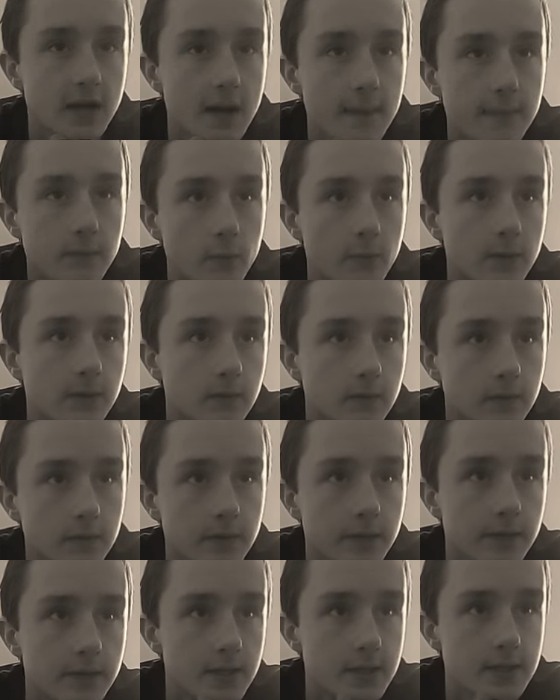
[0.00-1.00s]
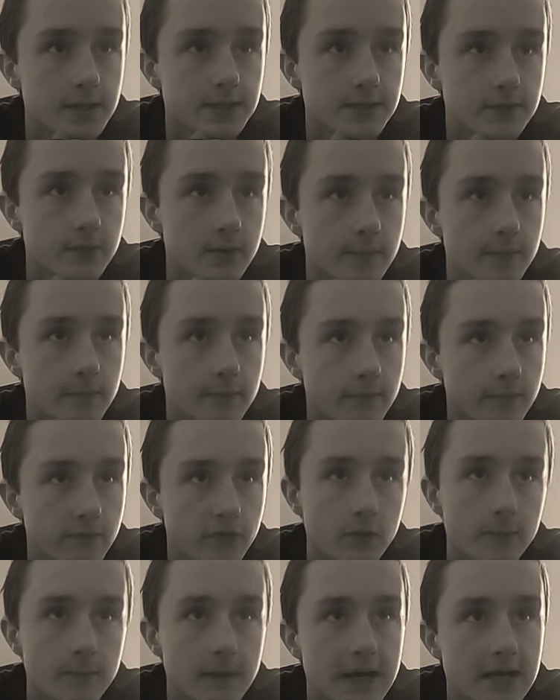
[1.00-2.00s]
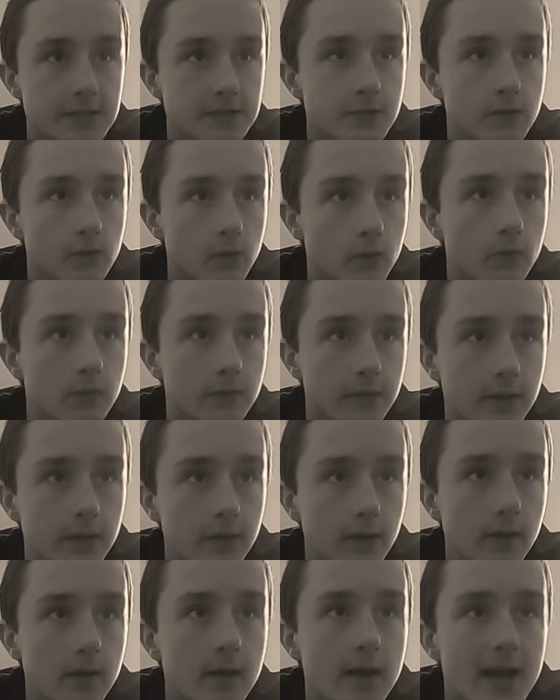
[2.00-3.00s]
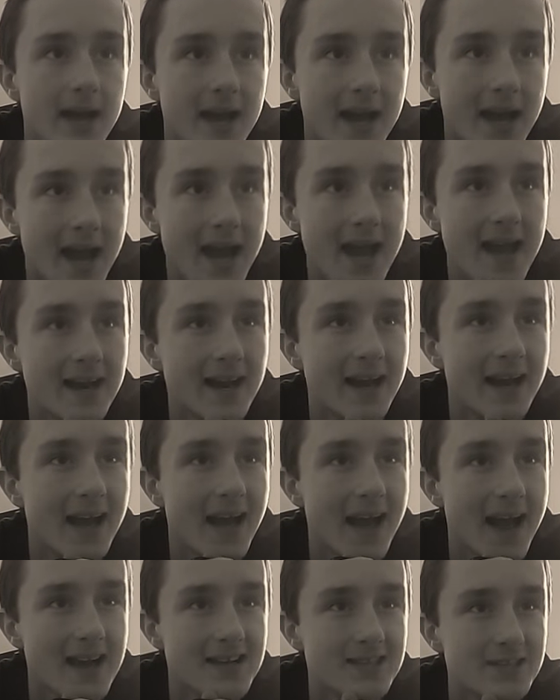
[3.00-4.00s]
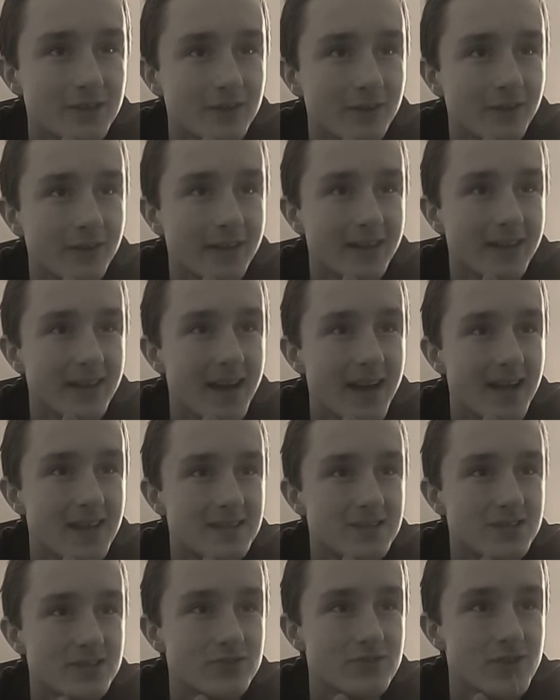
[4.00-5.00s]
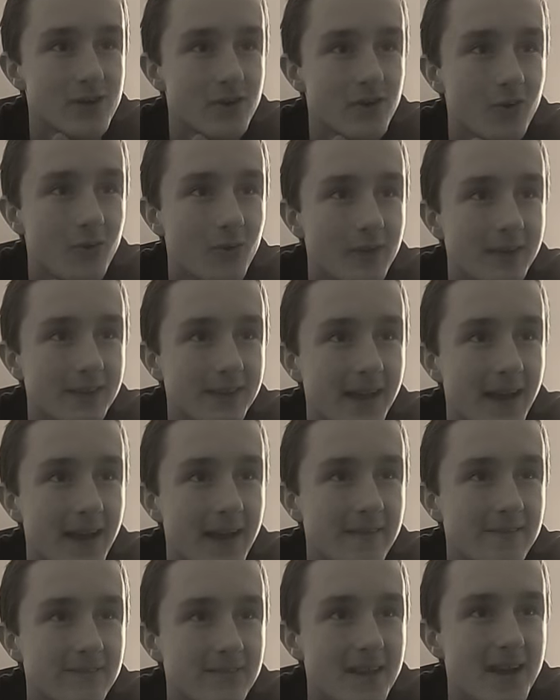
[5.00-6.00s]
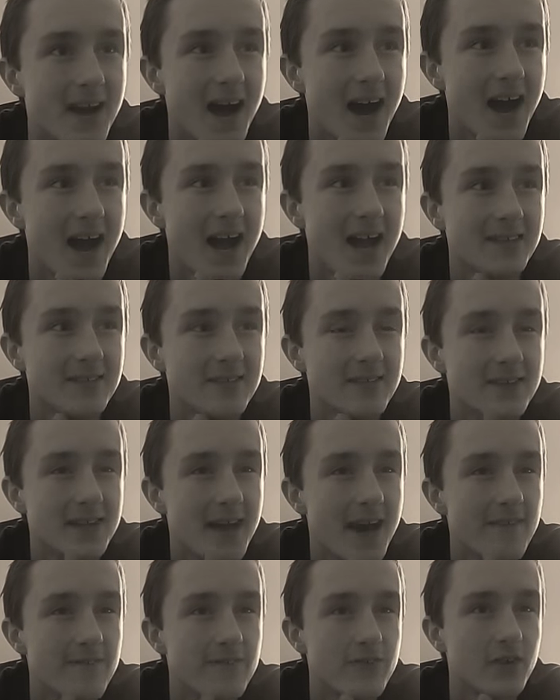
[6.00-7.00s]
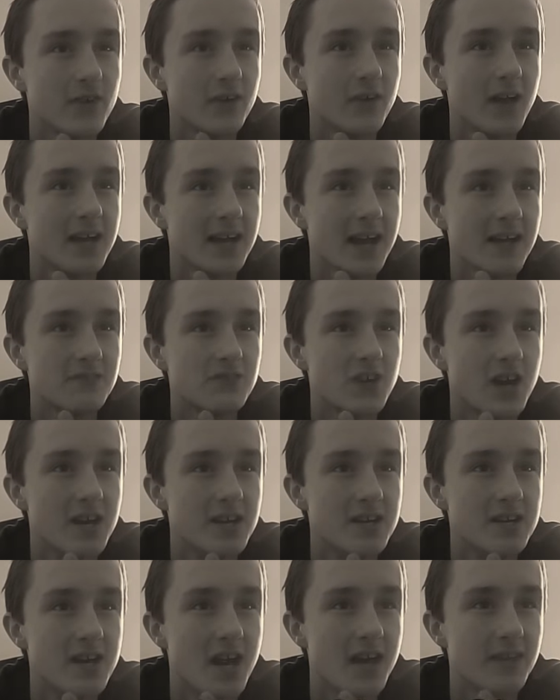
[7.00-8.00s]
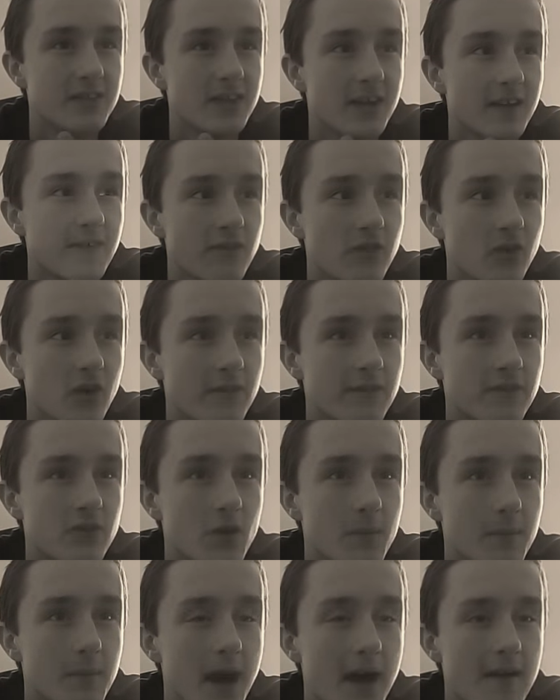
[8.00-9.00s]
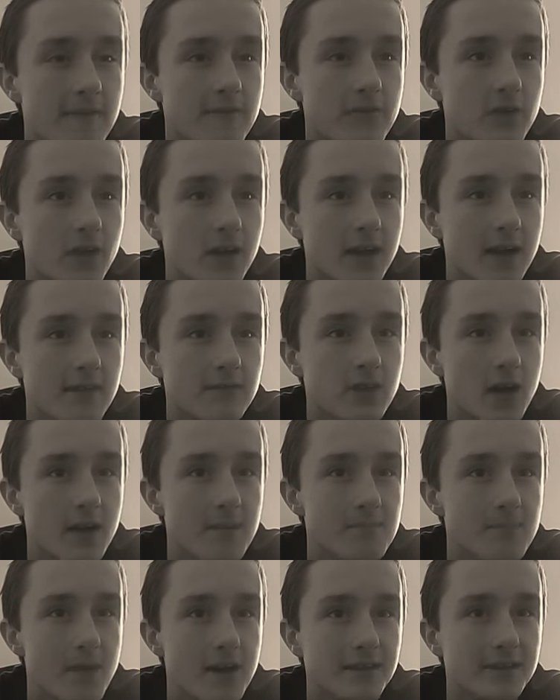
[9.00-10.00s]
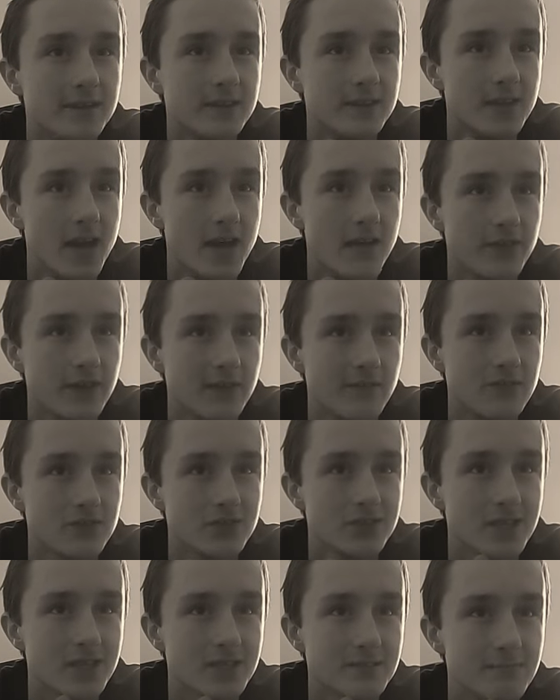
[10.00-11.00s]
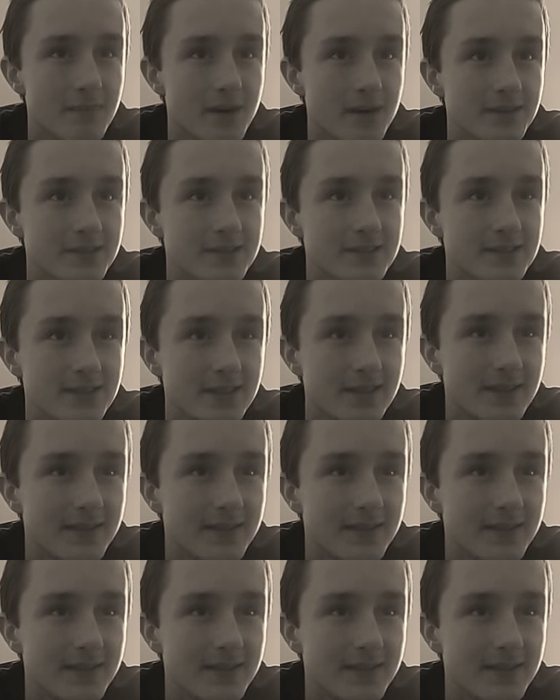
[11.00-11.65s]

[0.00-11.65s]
topic we learned in history for the past whole year, and I actually had struggle with that. I feel like I've done nothing for a few. I feel like I've done nothing for 6 months.